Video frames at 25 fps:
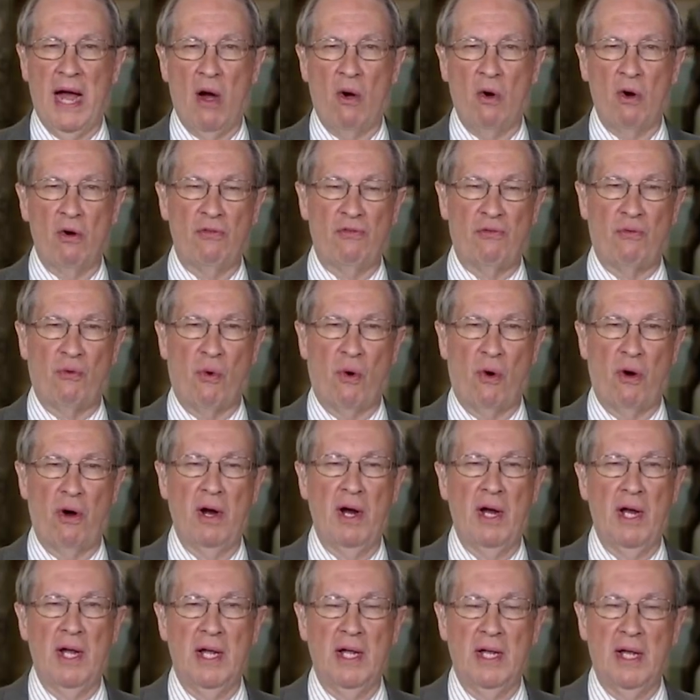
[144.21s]
hour
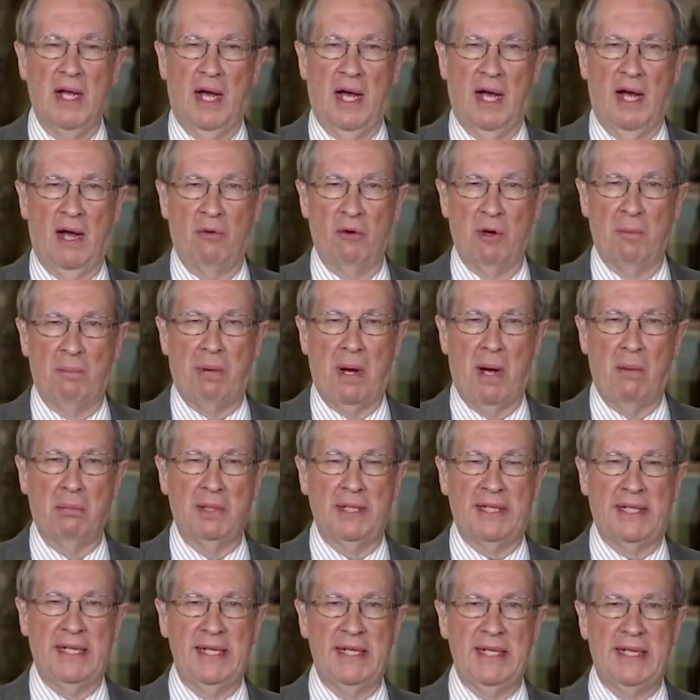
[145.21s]
for uh,
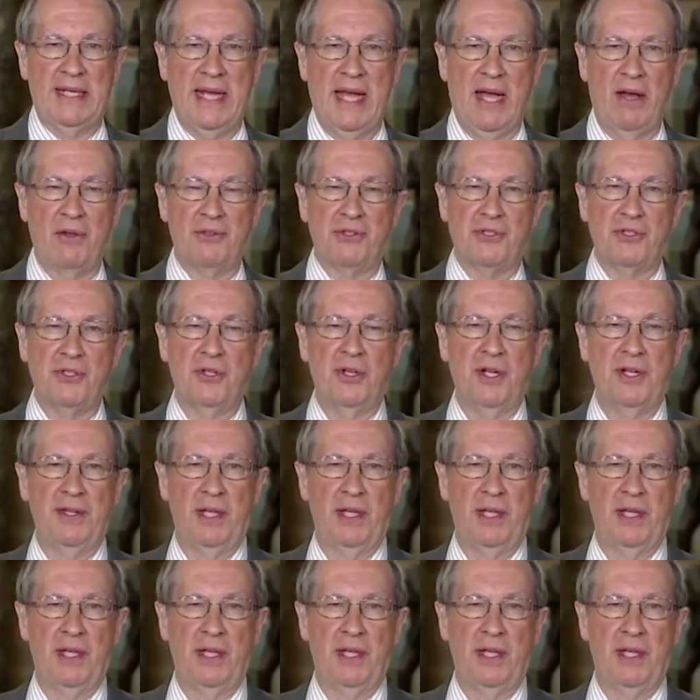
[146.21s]
Republican counsel